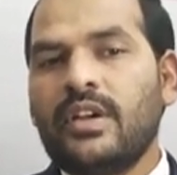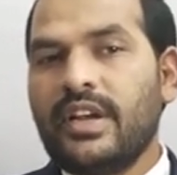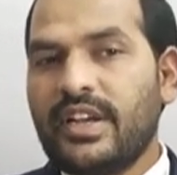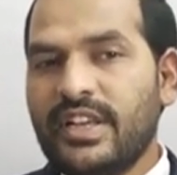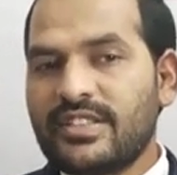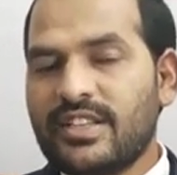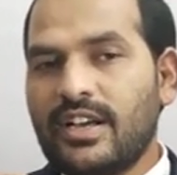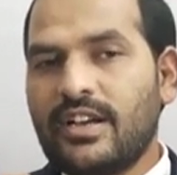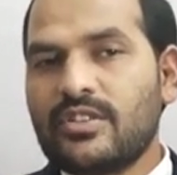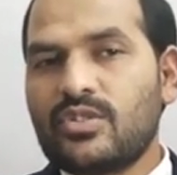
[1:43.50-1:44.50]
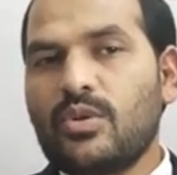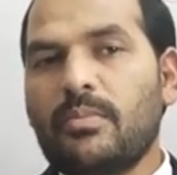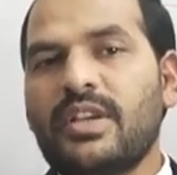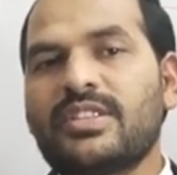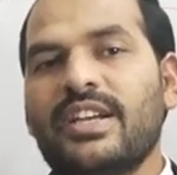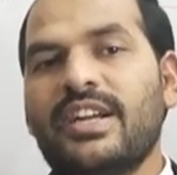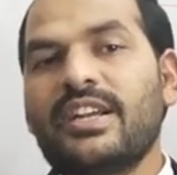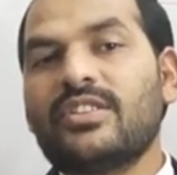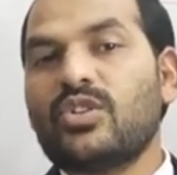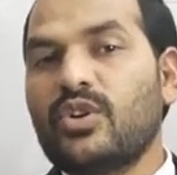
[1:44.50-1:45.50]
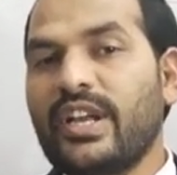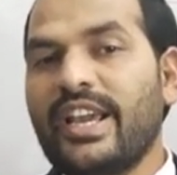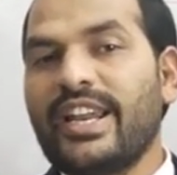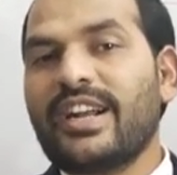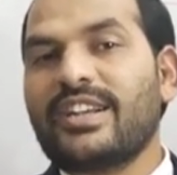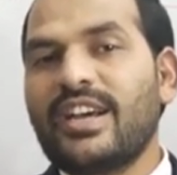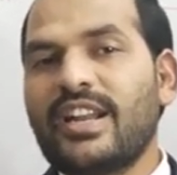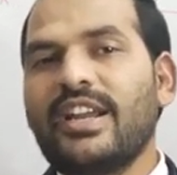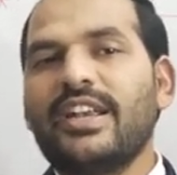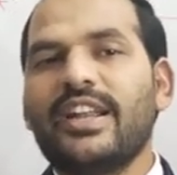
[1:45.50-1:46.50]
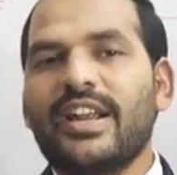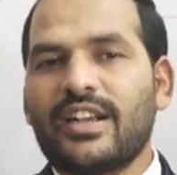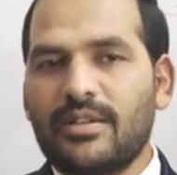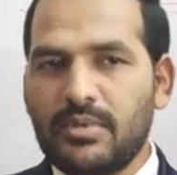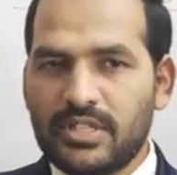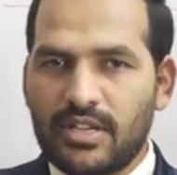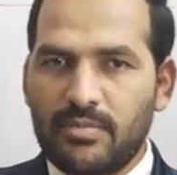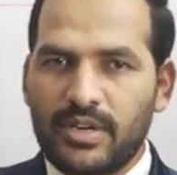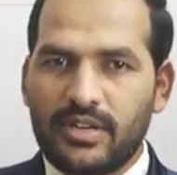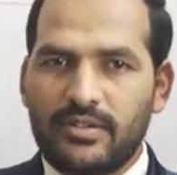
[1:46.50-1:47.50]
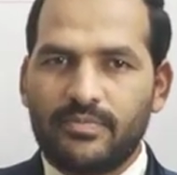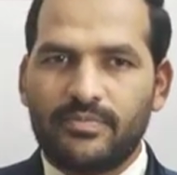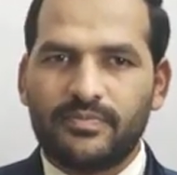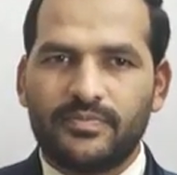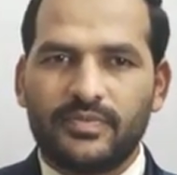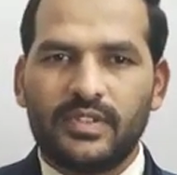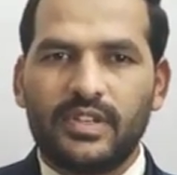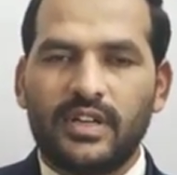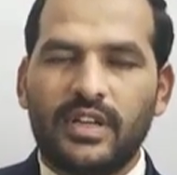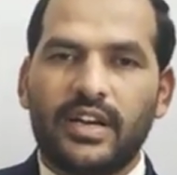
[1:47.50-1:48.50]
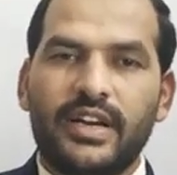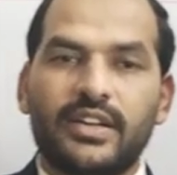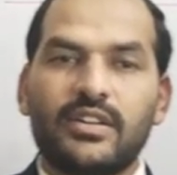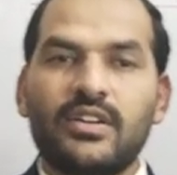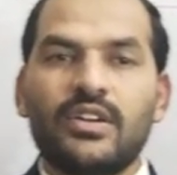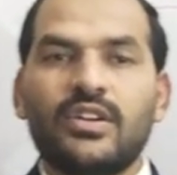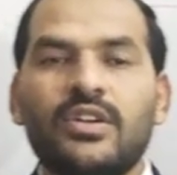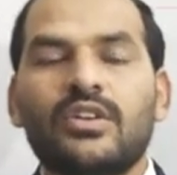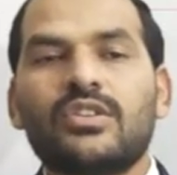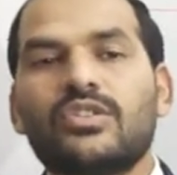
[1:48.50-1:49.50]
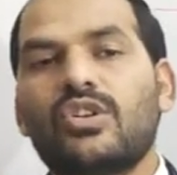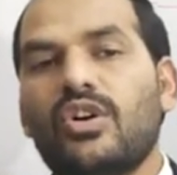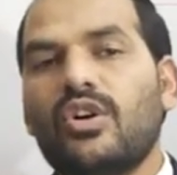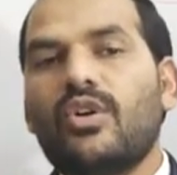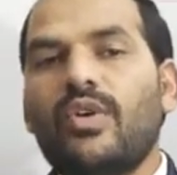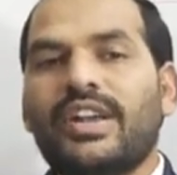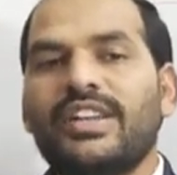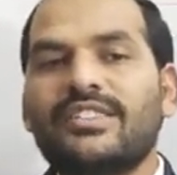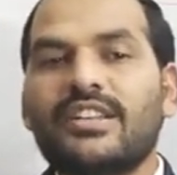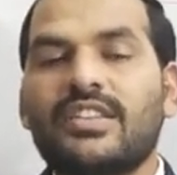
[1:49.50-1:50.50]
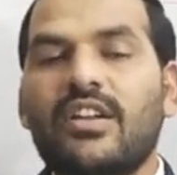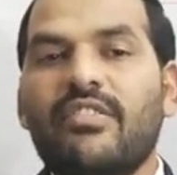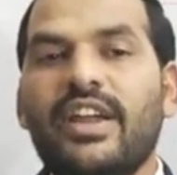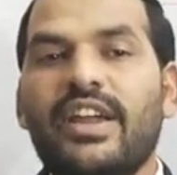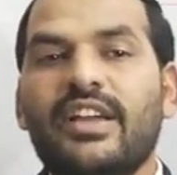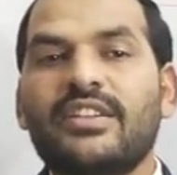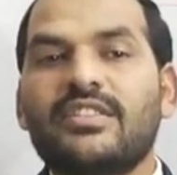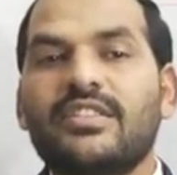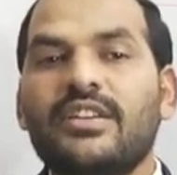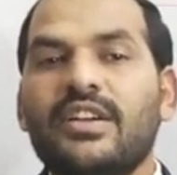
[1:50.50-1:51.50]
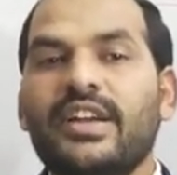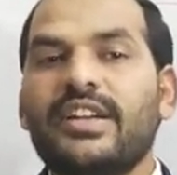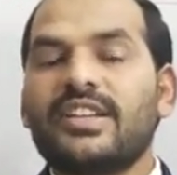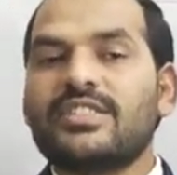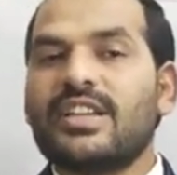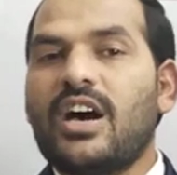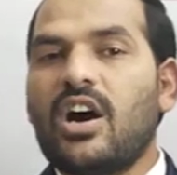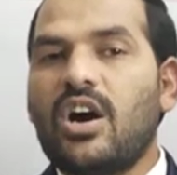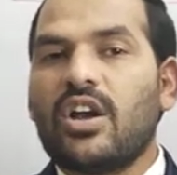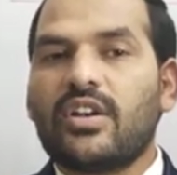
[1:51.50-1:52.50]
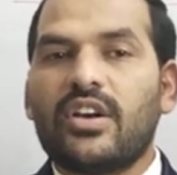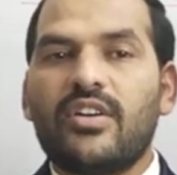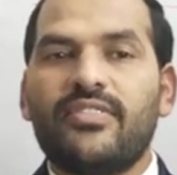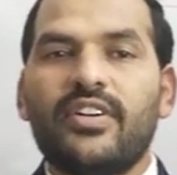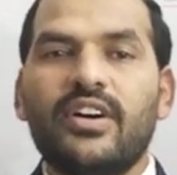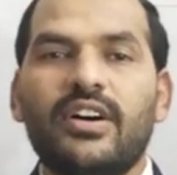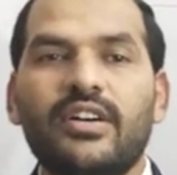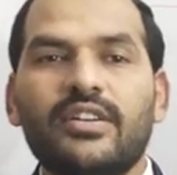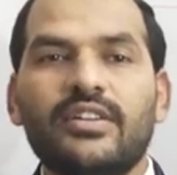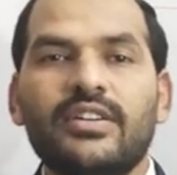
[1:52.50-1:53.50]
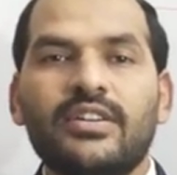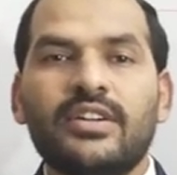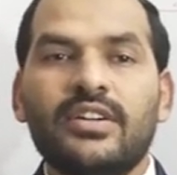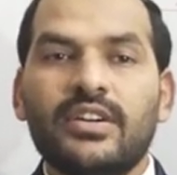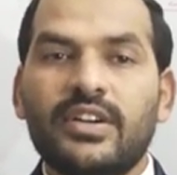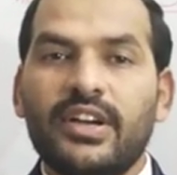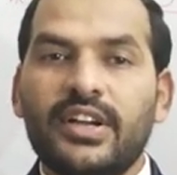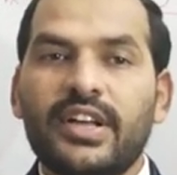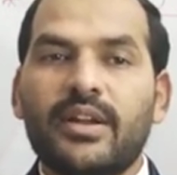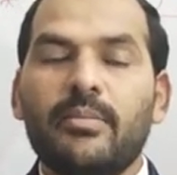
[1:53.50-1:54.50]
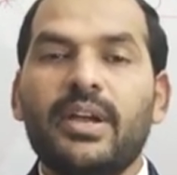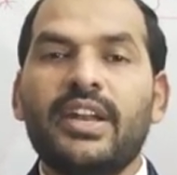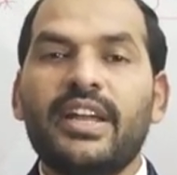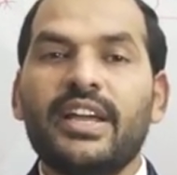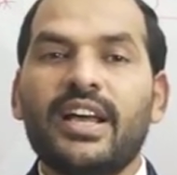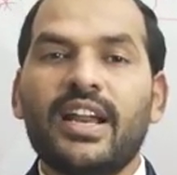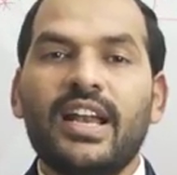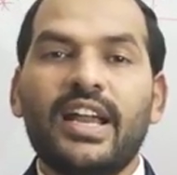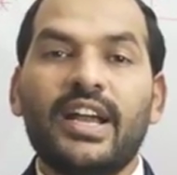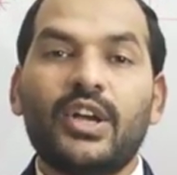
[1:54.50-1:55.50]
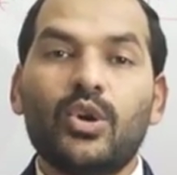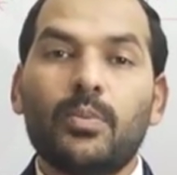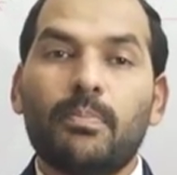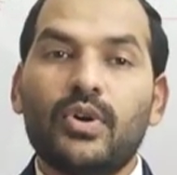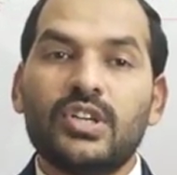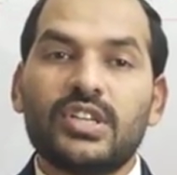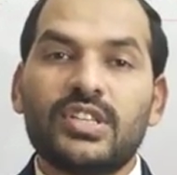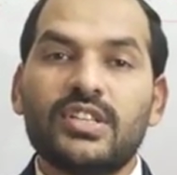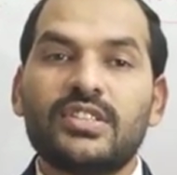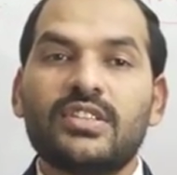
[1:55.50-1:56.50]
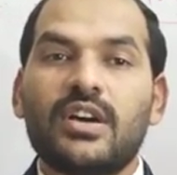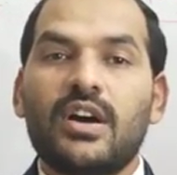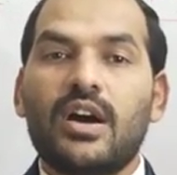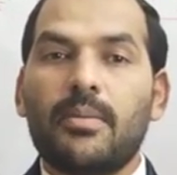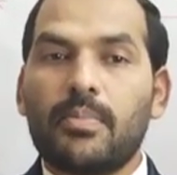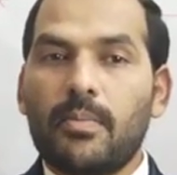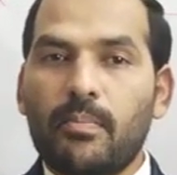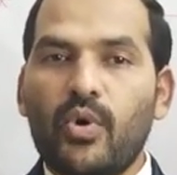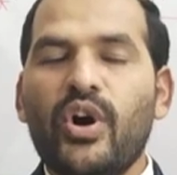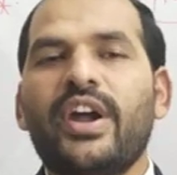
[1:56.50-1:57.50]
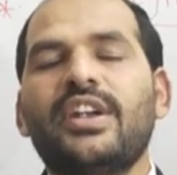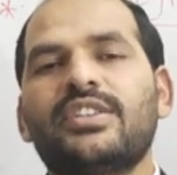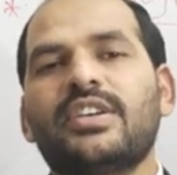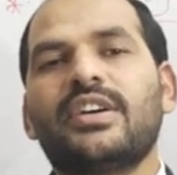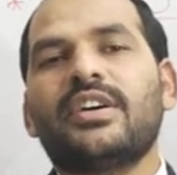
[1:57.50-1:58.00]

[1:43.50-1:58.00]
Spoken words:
It is measured, direct or indirect measurement, right? So what is the surveying? It is the art of determining relative positions of points